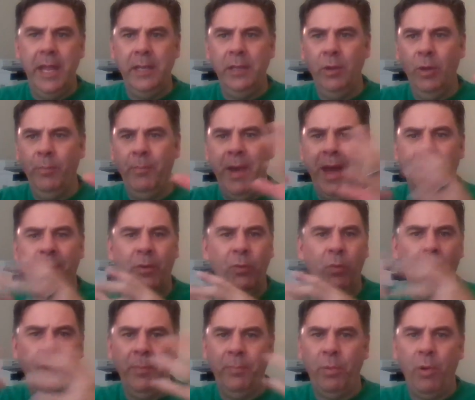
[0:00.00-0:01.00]
no matter
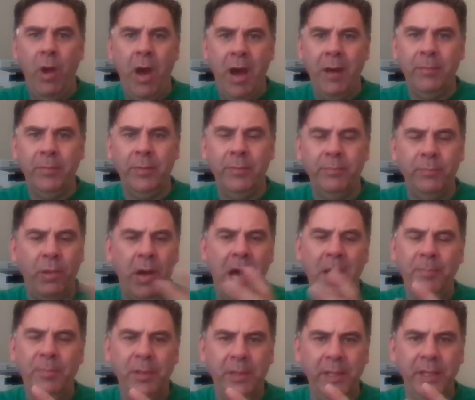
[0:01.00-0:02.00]
what problem,
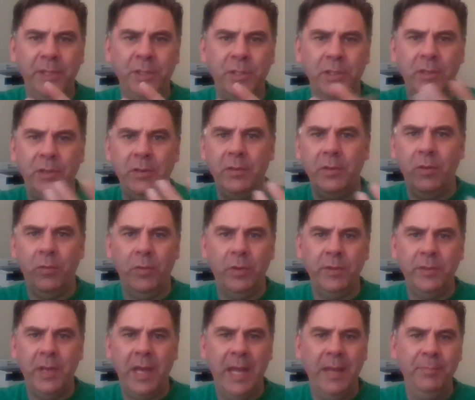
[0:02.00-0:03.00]
population, or
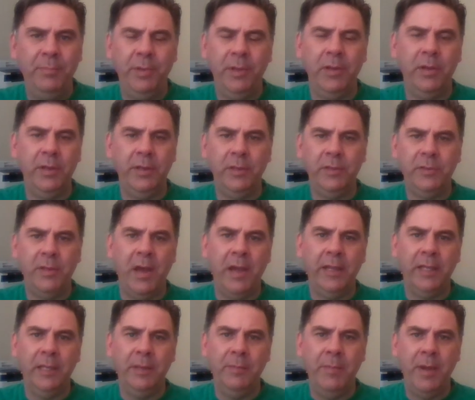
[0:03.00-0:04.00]
time period you're
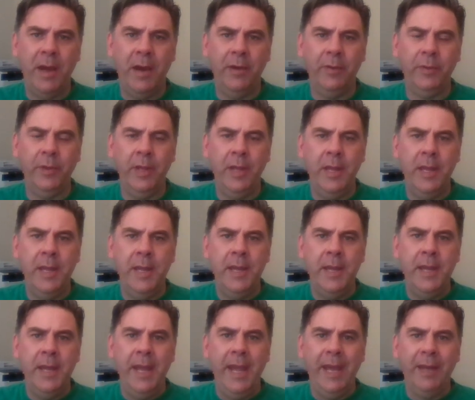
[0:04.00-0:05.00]
talking about,
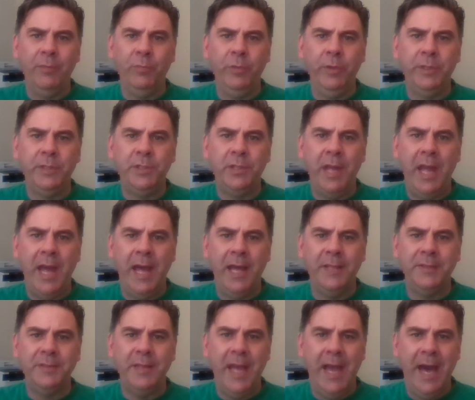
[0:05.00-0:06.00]
and which
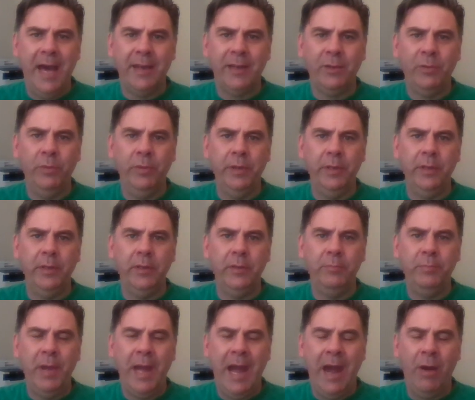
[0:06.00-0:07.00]
has adequate
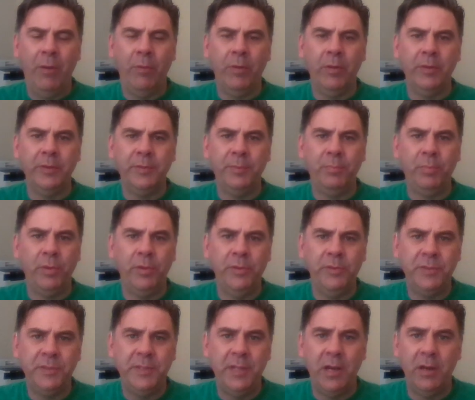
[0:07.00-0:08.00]
power to
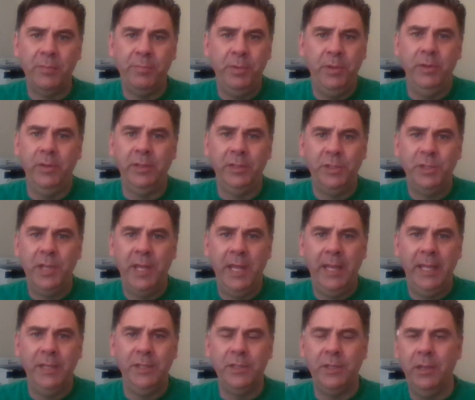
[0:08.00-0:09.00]
produce therapeutic
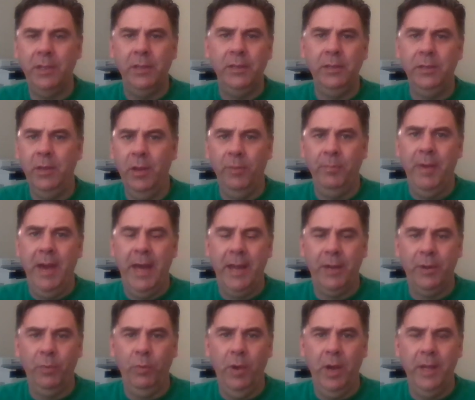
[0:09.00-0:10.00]
change no
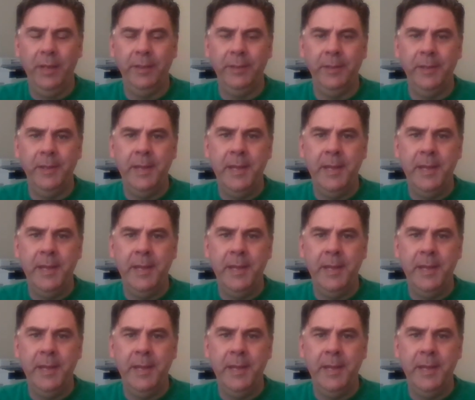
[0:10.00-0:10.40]
matter what.